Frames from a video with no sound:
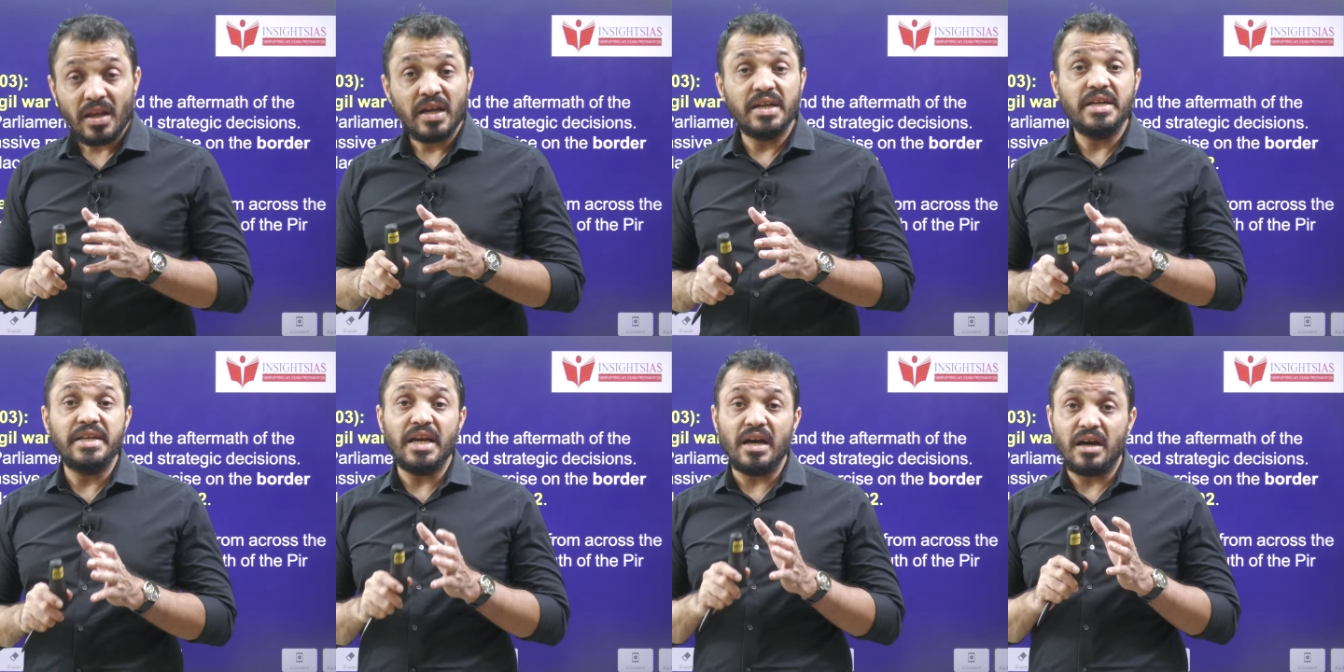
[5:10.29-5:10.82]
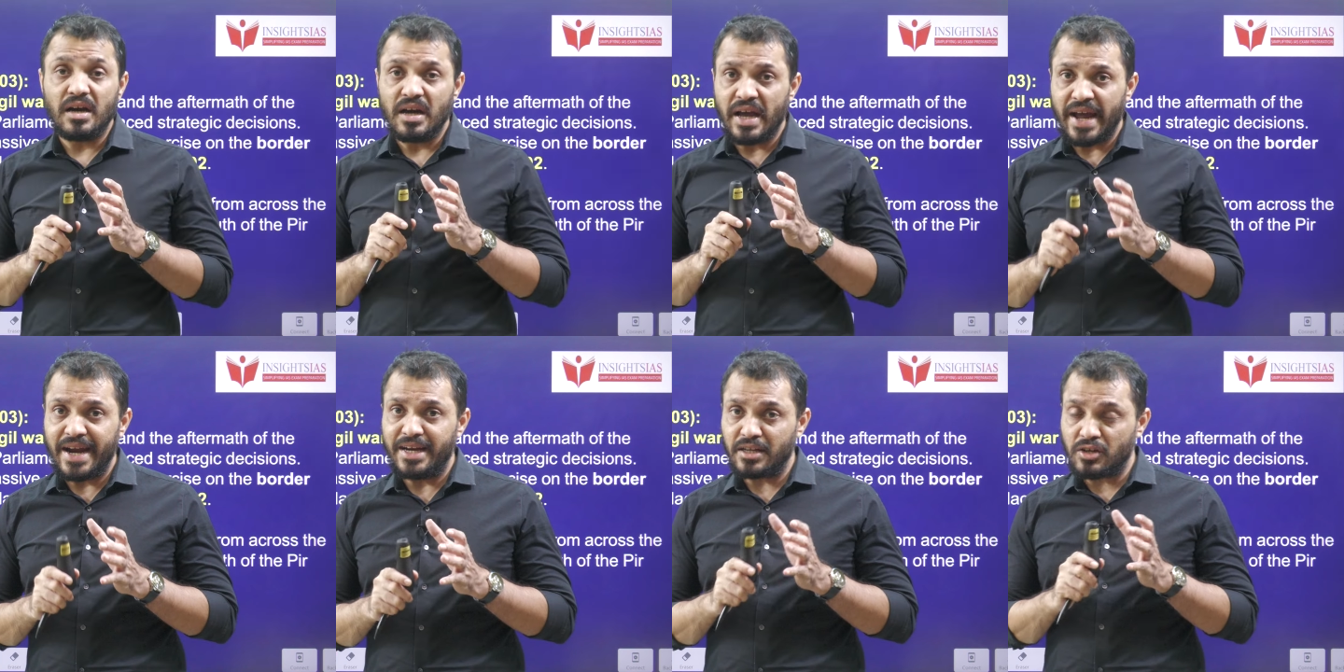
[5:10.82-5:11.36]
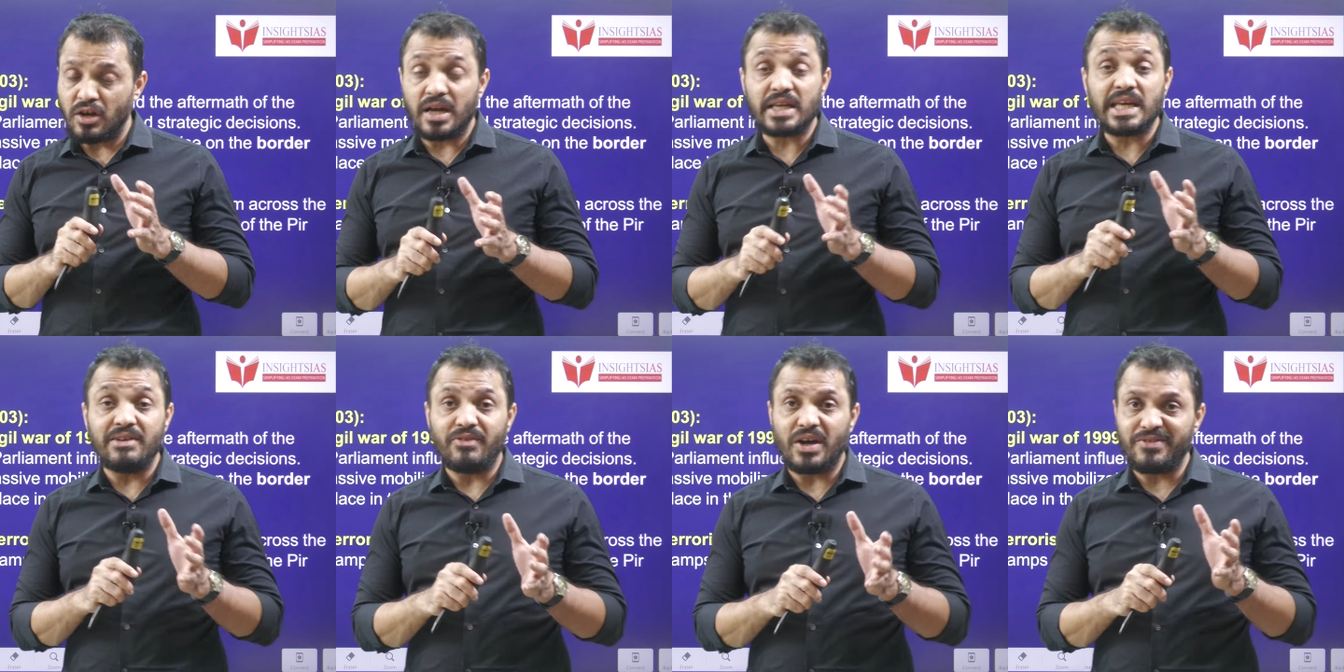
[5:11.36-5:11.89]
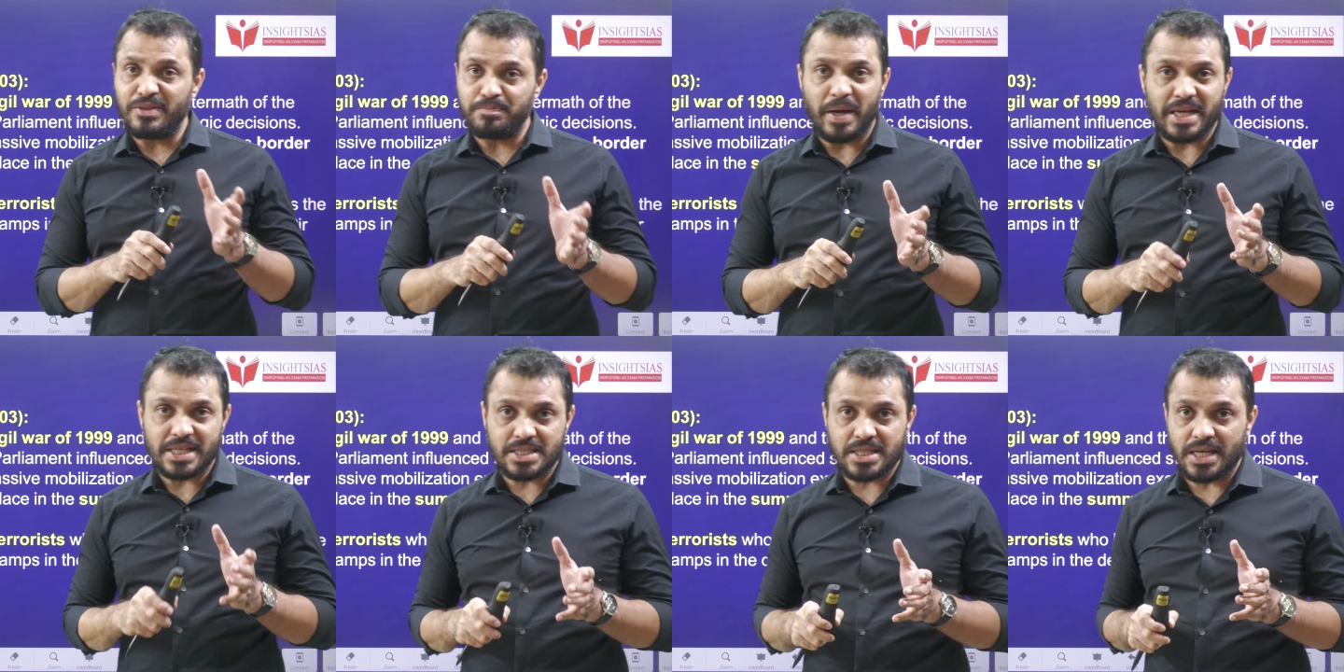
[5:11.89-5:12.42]
India had a Kargil war with
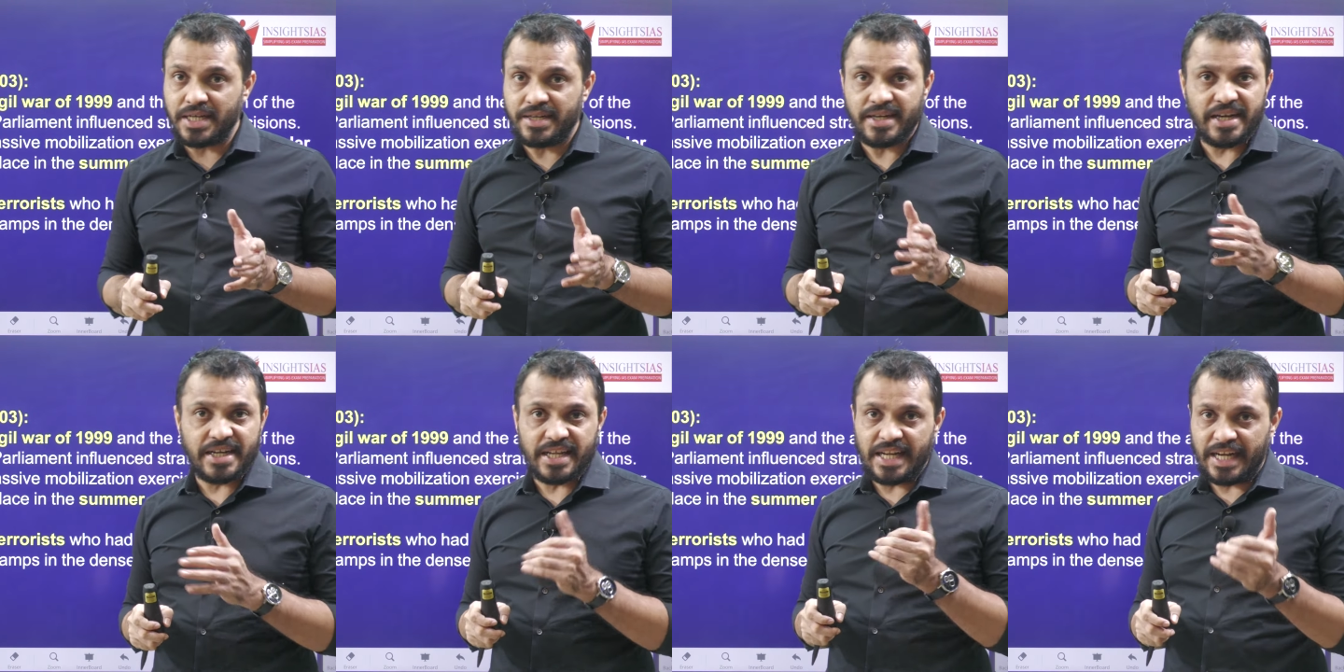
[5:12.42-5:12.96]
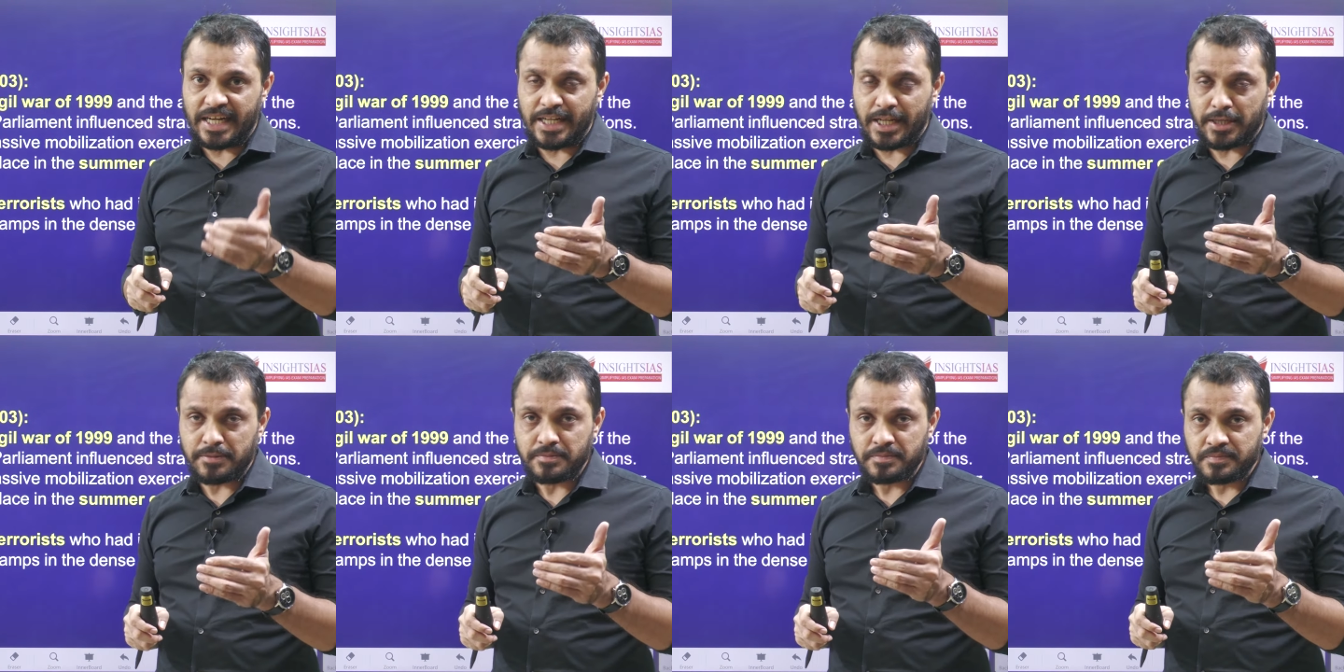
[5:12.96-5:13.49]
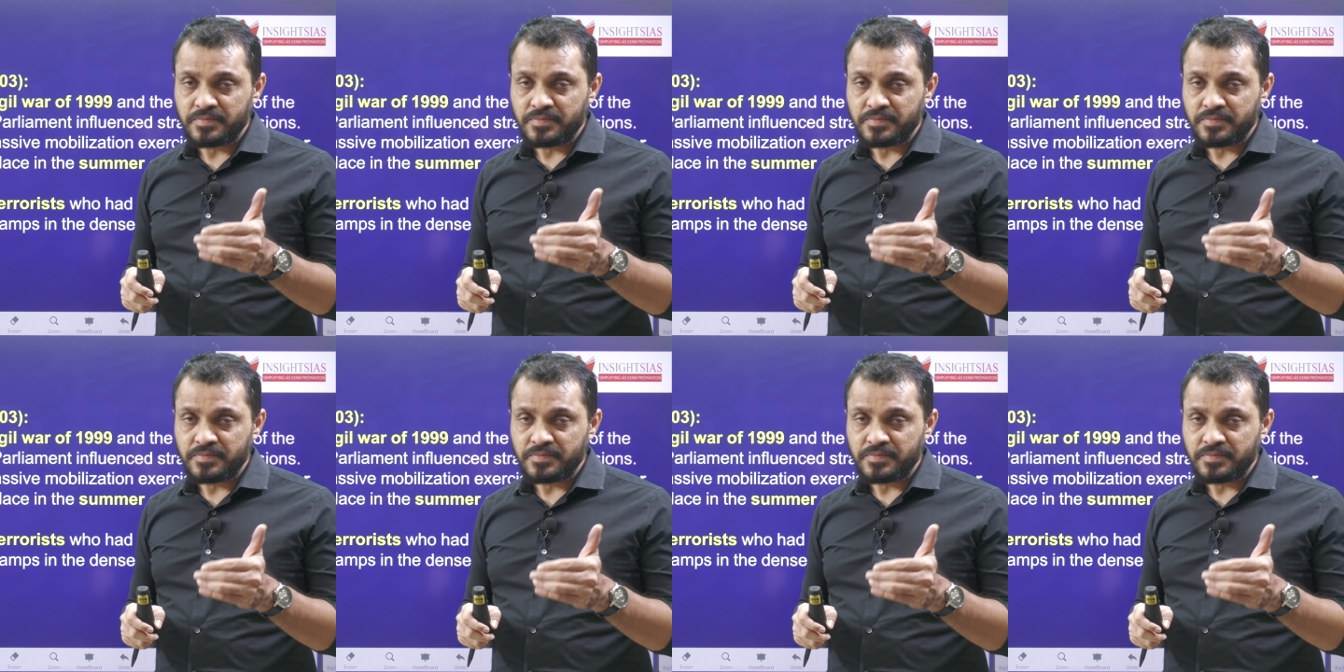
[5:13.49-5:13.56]
Pakistan in 1999.